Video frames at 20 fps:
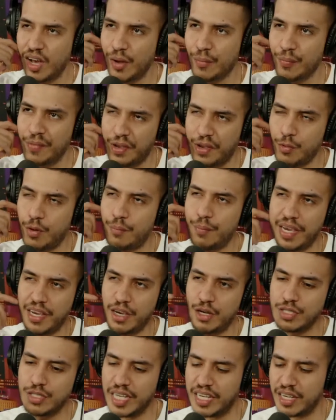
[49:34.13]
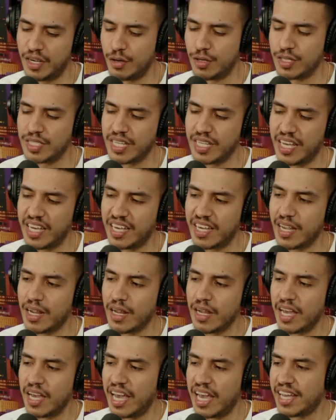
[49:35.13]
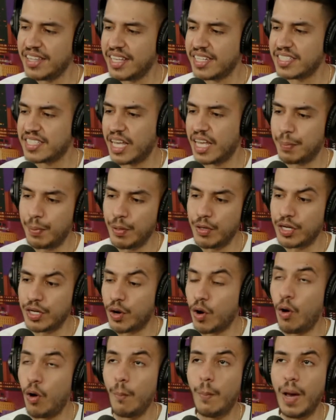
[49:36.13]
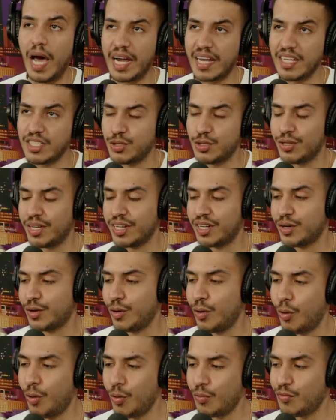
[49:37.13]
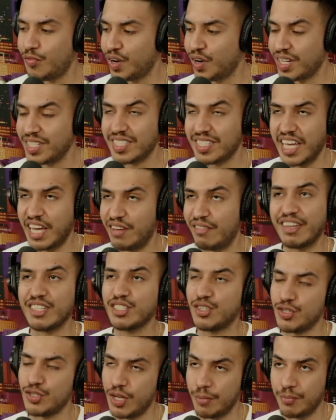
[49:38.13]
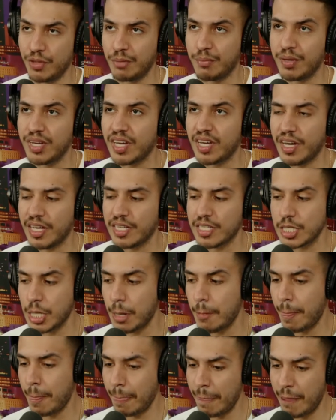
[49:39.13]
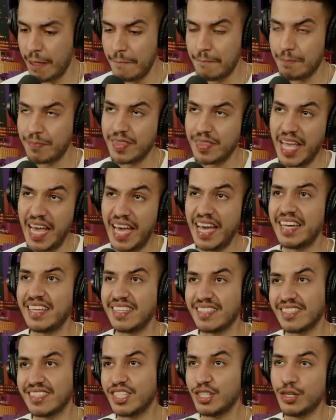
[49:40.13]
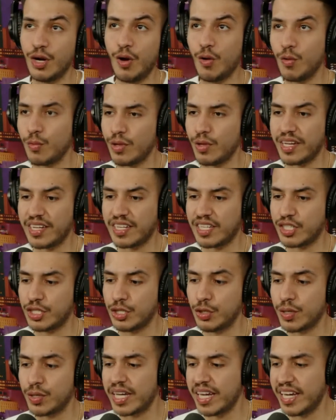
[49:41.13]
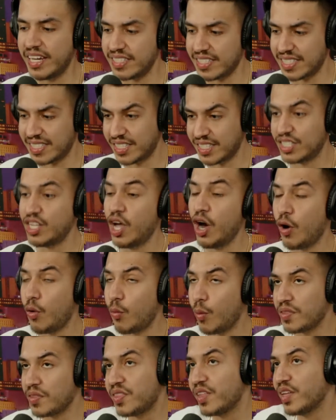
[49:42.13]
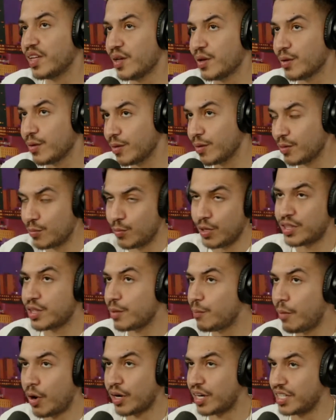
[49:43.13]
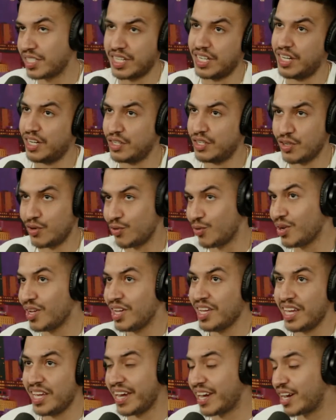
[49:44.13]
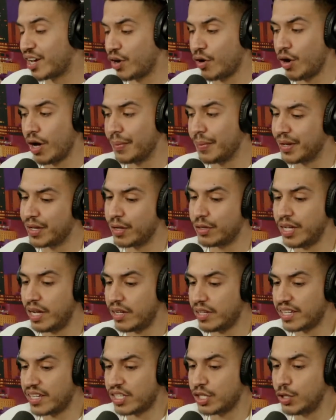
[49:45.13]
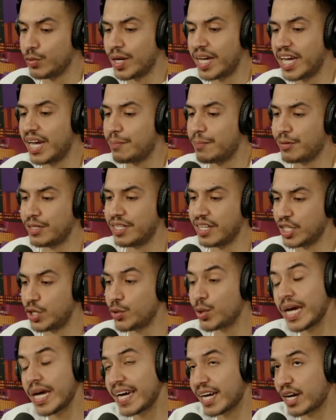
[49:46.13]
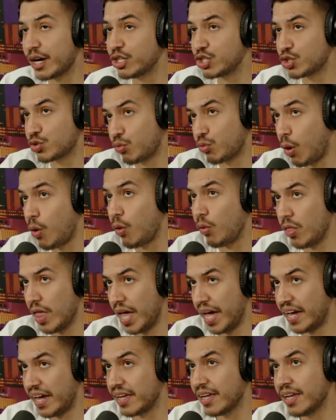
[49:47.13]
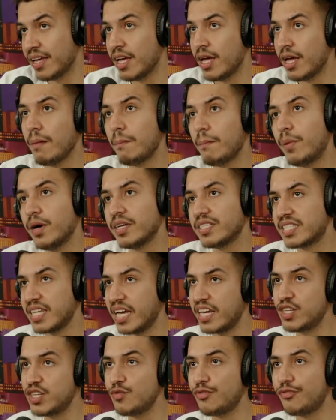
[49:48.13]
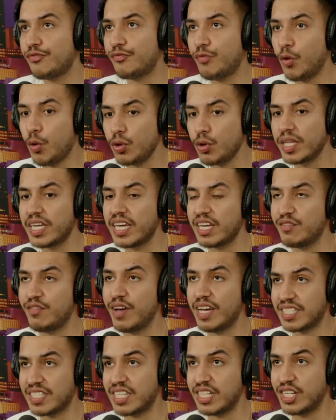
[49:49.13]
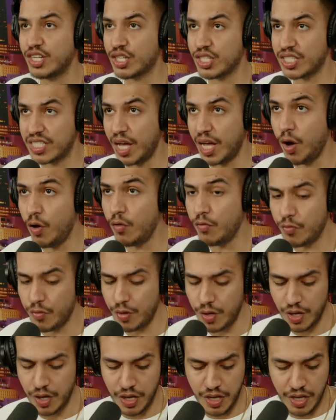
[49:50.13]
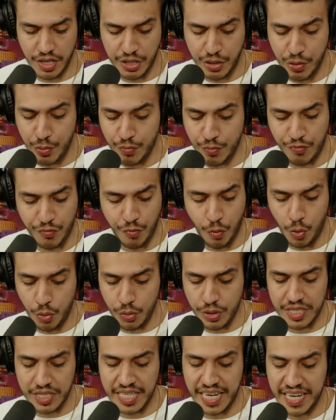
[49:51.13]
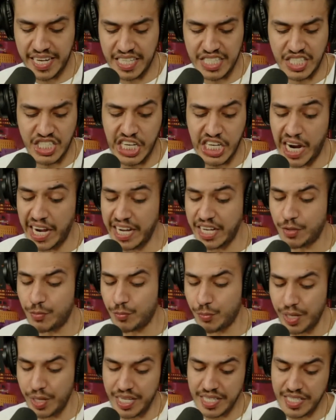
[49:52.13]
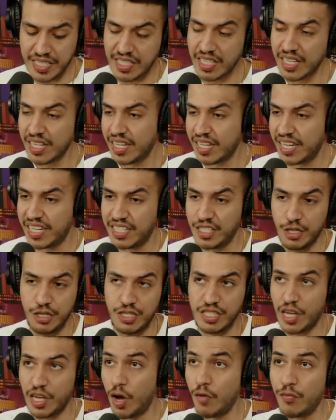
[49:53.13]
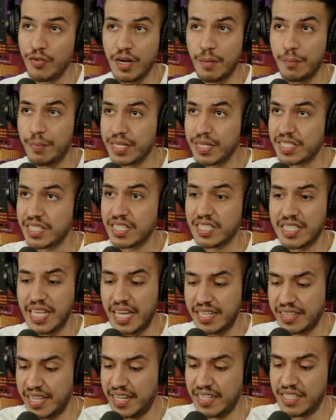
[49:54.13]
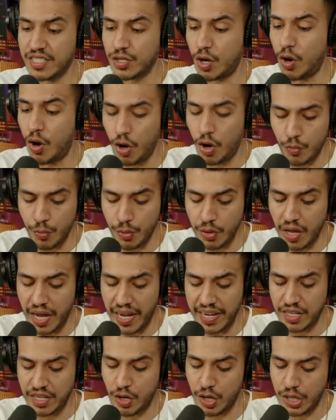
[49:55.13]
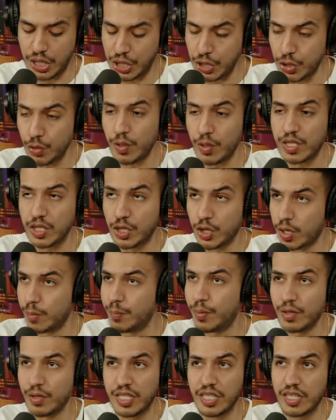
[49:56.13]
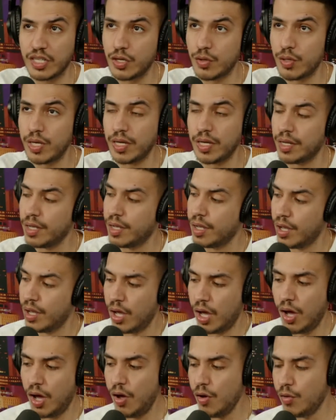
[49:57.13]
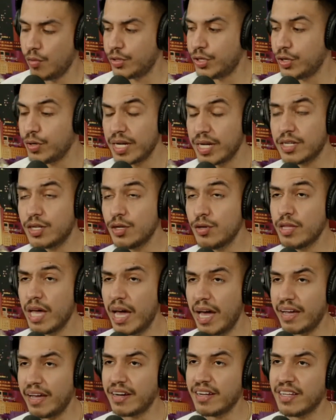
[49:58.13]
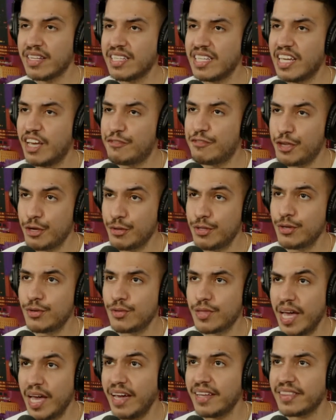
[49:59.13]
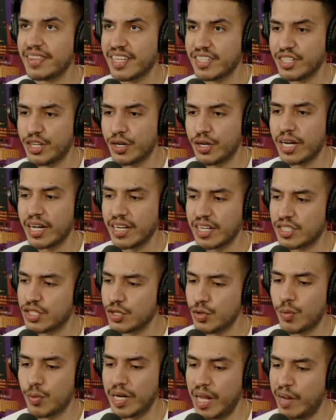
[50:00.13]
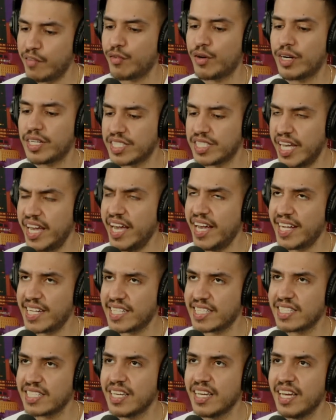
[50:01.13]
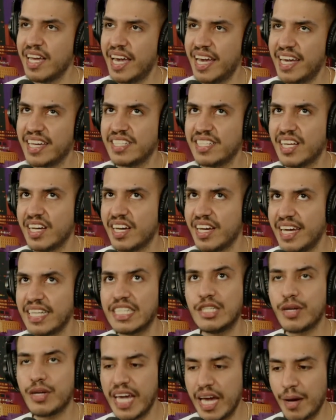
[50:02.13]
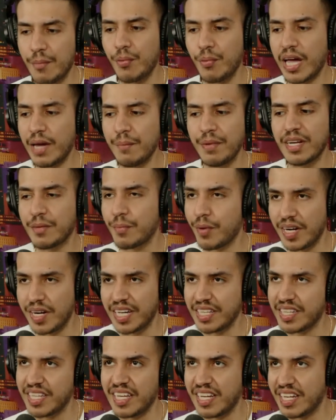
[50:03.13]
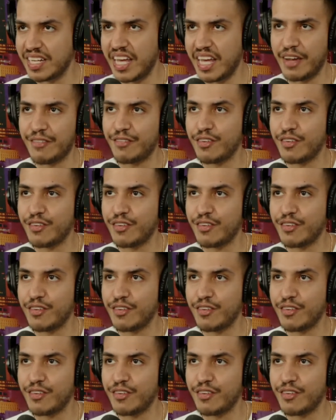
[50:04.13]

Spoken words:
like what Bango Tango is saying, and then say put your whole bag into it, like your whole fucking savings or something, because that, you don't, like, you can't know what the market's gonna do. It could go up, it could go down. Like you can't predict, you can't control that. But say you fully invest in yourself, you fully take a giant risk in yourself in a business that is all relying on you and your ability to do it. Oh, you could do that. If you do that, then you're gonna do whatever it takes, and you can't blame anybody at the end of the day